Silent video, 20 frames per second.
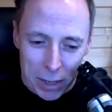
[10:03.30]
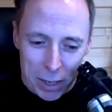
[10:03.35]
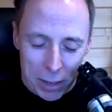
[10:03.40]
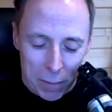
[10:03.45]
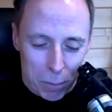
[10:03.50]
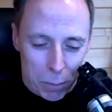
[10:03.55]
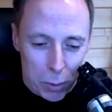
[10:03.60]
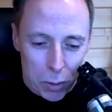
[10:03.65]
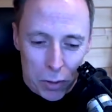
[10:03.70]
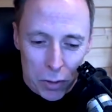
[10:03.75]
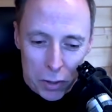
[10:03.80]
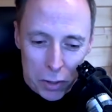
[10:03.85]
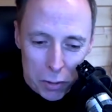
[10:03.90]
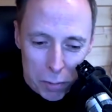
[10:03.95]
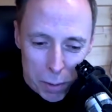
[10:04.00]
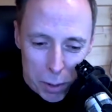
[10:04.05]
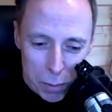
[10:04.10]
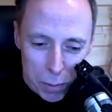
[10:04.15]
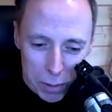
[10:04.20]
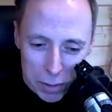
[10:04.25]
at
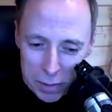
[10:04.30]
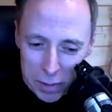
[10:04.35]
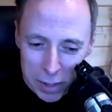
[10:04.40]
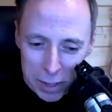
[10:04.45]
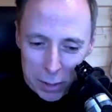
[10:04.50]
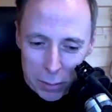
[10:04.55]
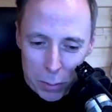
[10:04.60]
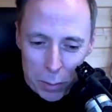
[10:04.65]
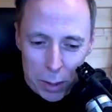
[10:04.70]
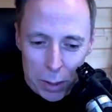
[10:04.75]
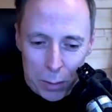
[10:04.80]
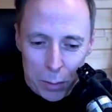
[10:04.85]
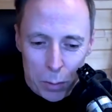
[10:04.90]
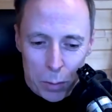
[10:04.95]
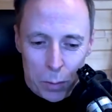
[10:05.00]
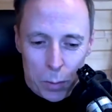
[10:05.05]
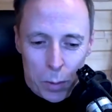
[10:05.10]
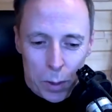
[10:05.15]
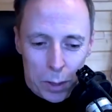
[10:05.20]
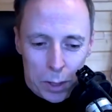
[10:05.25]
BuzzSumo and say
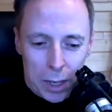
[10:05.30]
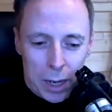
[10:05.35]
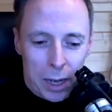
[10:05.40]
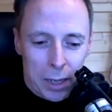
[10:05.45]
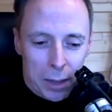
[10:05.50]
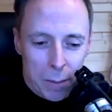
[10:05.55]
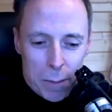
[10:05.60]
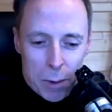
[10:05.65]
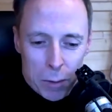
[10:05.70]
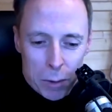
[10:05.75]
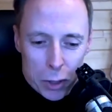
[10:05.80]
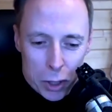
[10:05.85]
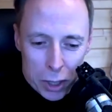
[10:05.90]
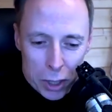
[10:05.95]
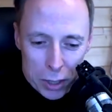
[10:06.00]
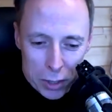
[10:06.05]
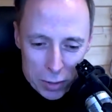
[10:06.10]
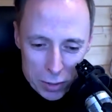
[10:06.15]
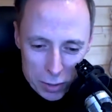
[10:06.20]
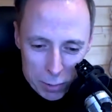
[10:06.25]
what got the most
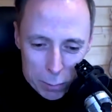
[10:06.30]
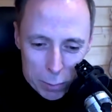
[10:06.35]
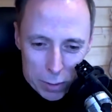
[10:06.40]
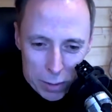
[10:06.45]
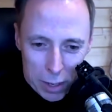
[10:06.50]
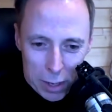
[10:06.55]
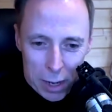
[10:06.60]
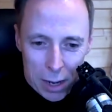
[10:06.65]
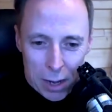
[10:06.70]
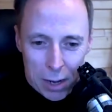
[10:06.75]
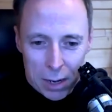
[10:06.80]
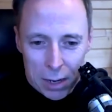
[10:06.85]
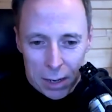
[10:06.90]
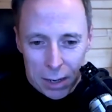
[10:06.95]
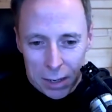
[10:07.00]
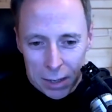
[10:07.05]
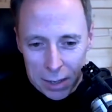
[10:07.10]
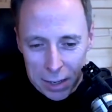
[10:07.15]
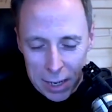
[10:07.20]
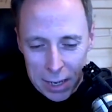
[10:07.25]
shares, it was the longer
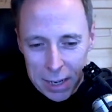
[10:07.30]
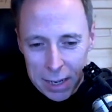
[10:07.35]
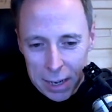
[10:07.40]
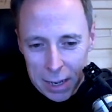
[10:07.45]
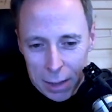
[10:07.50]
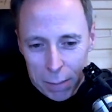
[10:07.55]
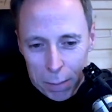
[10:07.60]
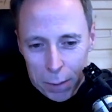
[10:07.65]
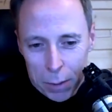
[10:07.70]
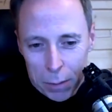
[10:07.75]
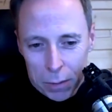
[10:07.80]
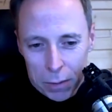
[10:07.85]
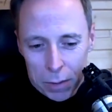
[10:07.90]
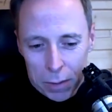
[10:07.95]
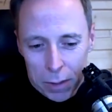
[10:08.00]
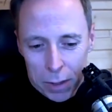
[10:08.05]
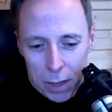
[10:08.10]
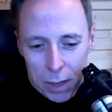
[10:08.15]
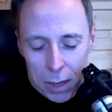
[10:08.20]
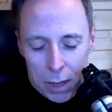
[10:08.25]
detailed posts.
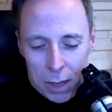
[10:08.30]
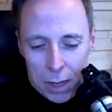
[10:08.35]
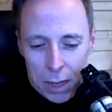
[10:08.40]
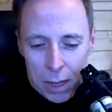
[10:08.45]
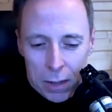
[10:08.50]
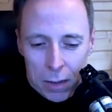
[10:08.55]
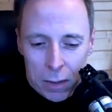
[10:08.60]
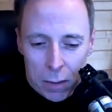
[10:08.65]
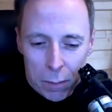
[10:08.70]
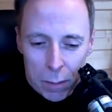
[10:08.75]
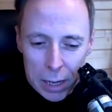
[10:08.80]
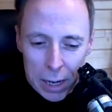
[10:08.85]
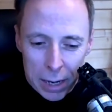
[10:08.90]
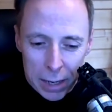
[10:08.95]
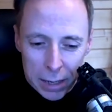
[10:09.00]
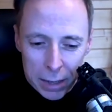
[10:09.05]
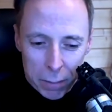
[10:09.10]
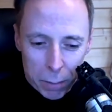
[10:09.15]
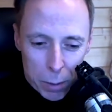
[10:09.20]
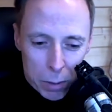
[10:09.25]
So my
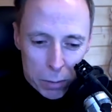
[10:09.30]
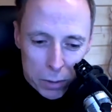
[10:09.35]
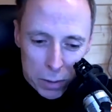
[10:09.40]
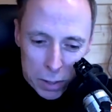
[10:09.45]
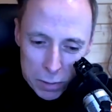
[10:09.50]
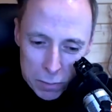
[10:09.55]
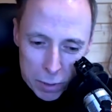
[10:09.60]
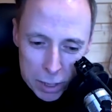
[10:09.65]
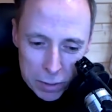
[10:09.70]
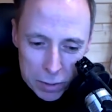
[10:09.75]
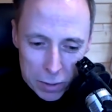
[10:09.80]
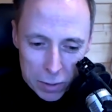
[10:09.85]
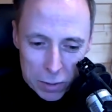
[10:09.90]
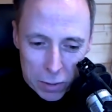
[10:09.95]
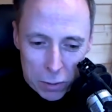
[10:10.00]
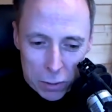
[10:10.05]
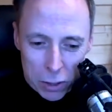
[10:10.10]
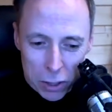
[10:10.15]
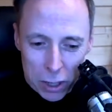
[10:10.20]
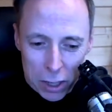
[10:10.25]
latest post on Razor
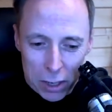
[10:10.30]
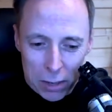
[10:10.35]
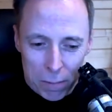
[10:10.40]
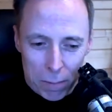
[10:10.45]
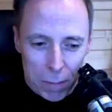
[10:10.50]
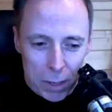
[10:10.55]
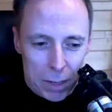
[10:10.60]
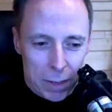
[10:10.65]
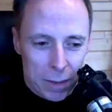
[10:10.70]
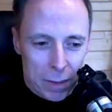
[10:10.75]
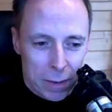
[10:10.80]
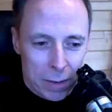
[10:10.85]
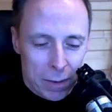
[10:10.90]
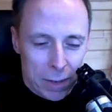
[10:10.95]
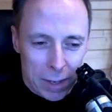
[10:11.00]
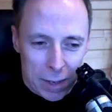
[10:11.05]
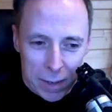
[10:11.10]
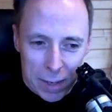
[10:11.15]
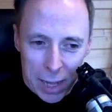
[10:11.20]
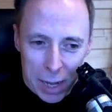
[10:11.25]
Social is
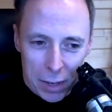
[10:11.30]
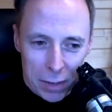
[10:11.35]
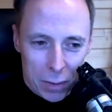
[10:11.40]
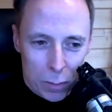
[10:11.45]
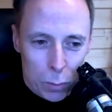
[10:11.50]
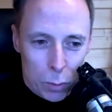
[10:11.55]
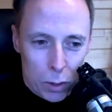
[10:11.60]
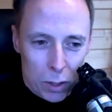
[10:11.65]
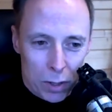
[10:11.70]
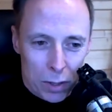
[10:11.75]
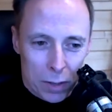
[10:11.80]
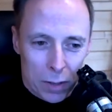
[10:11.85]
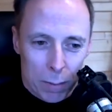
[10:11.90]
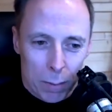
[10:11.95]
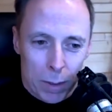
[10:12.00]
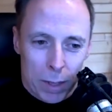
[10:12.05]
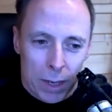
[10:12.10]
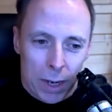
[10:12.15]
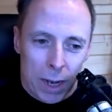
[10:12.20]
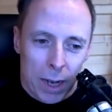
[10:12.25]
6,000 words
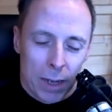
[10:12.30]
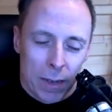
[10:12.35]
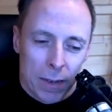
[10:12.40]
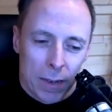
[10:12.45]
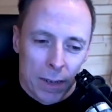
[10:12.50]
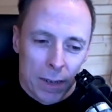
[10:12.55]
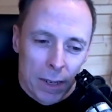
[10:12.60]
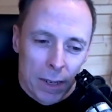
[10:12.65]
because,